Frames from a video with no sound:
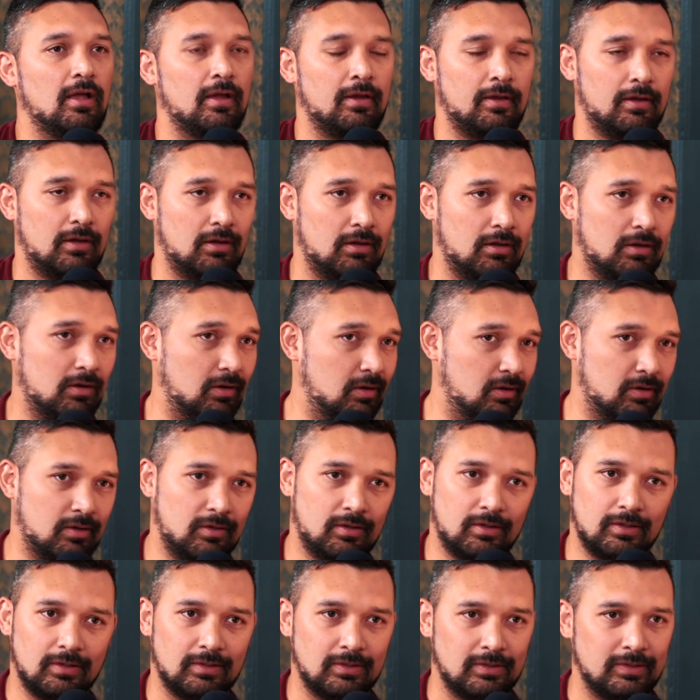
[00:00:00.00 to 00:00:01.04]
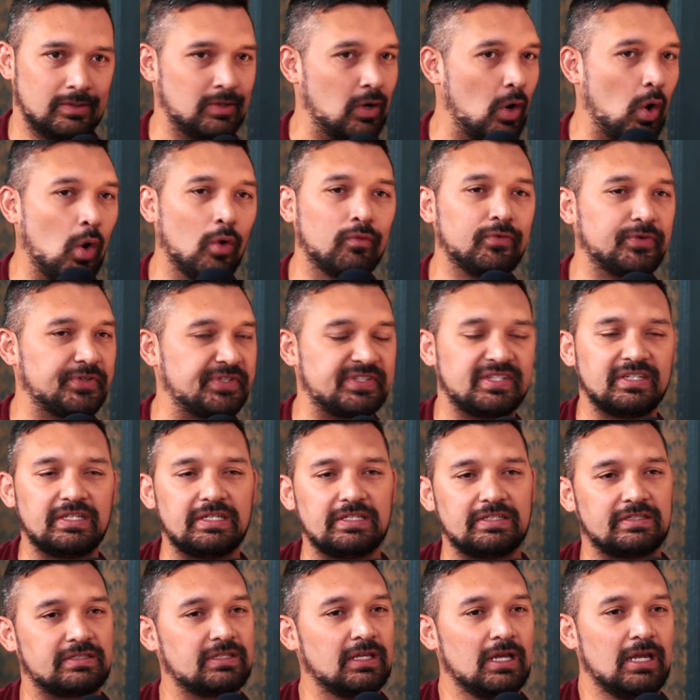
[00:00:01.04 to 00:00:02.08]
uh,
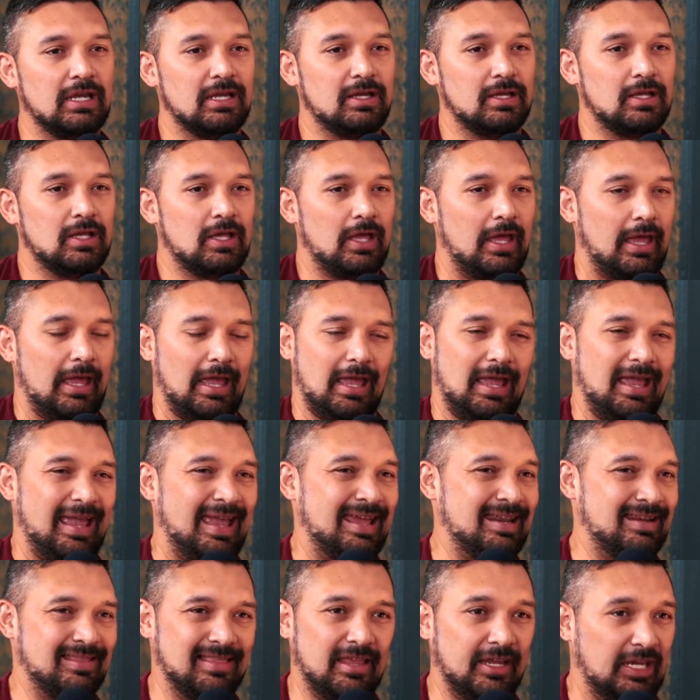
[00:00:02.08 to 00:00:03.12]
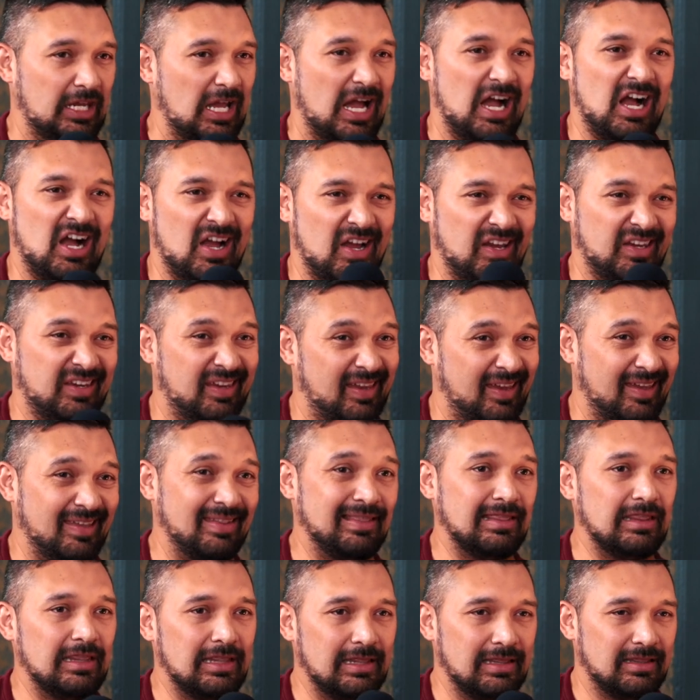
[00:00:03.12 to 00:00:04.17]
overseas, and like I
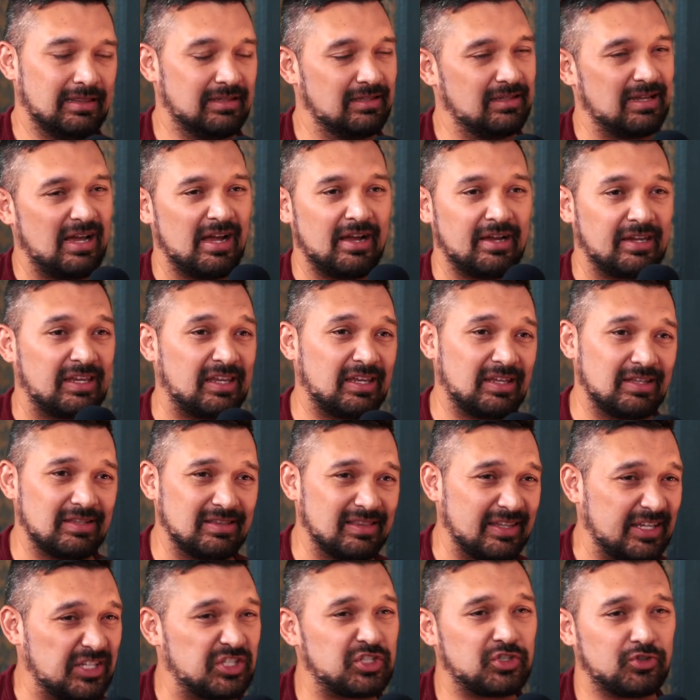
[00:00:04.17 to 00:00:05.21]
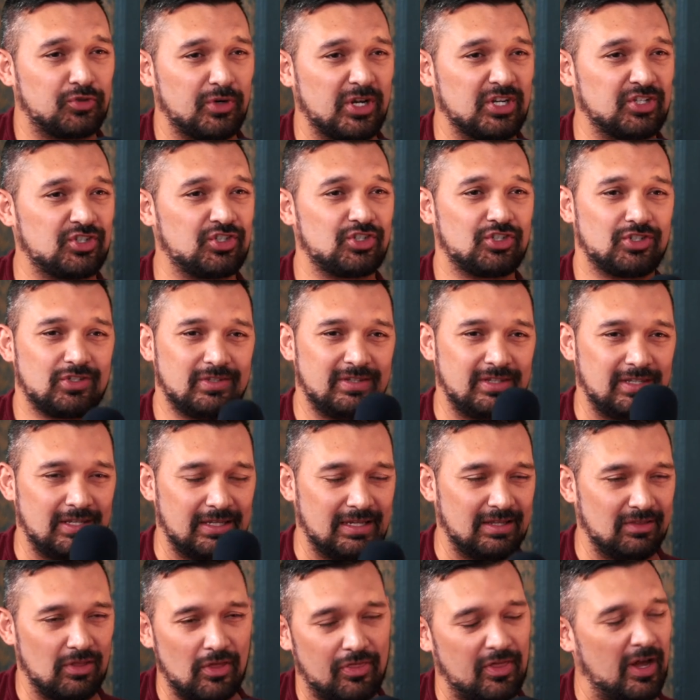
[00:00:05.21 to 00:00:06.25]
can, I can like stretch
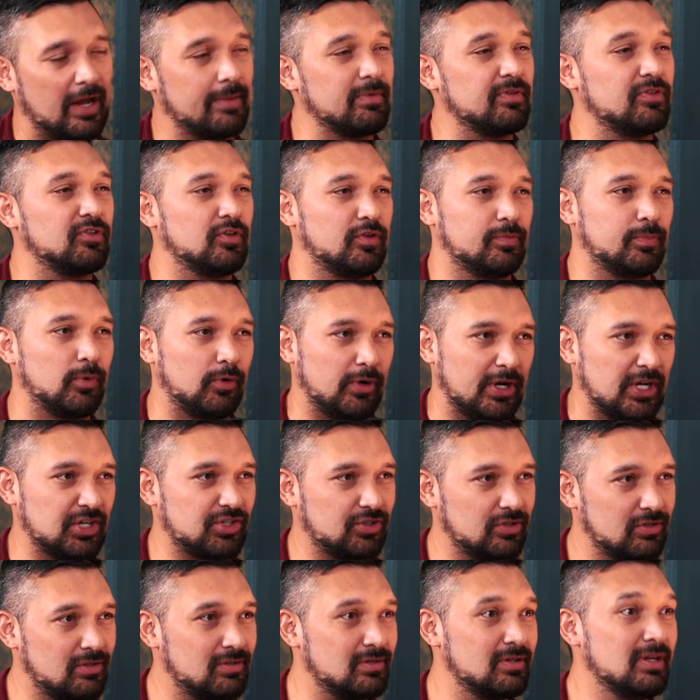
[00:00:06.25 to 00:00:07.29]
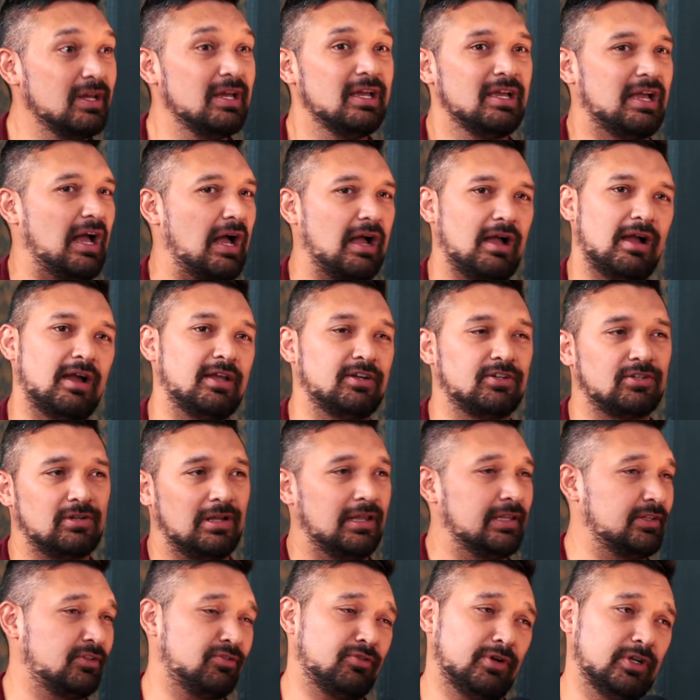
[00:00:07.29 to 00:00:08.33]
the the time of the operation.
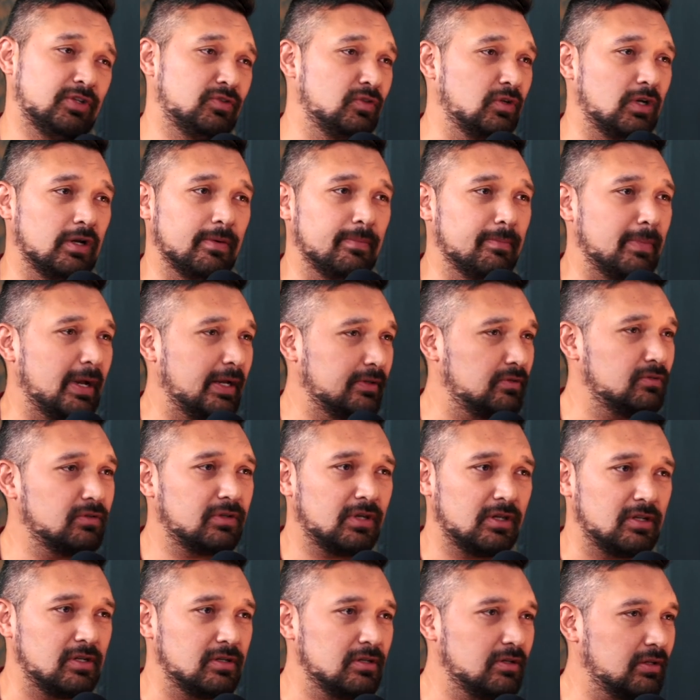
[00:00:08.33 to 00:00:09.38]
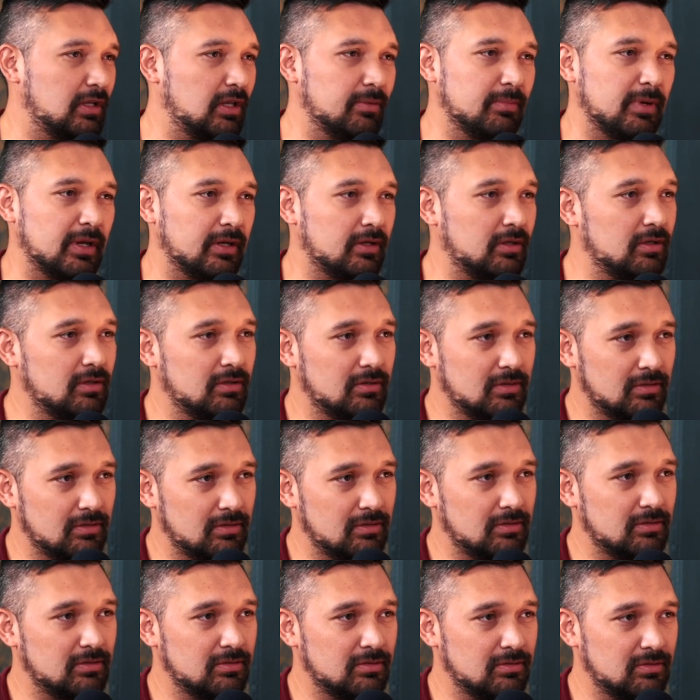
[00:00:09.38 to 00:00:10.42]
I I, try to come back to Canada, Quebec.
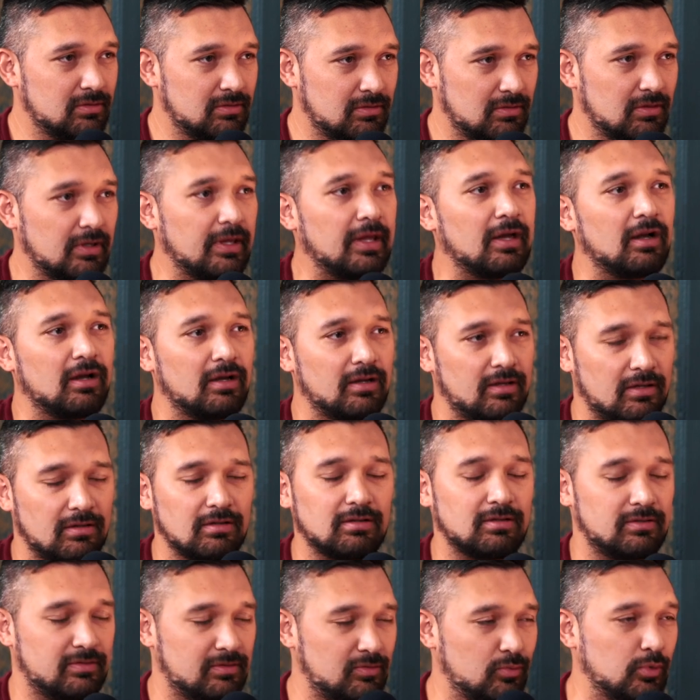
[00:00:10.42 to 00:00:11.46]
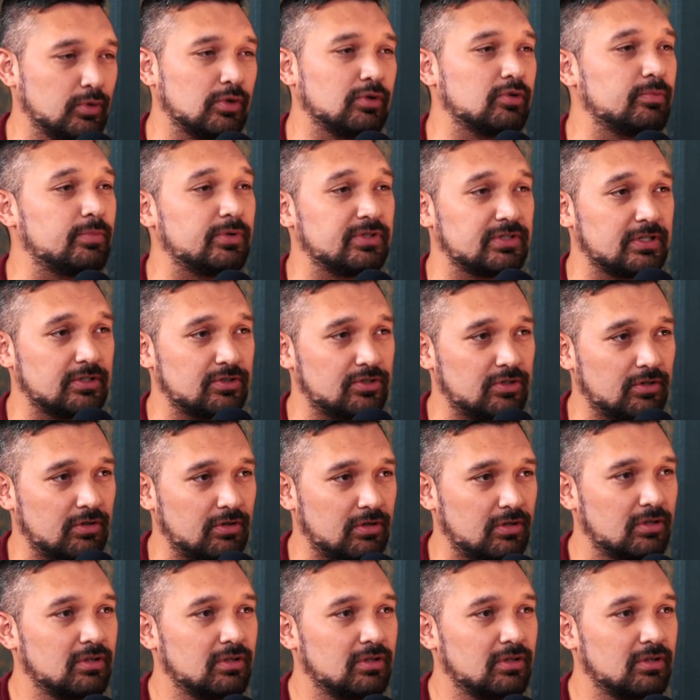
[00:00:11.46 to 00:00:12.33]
Okay. Yeah, yeah. okay, sure. like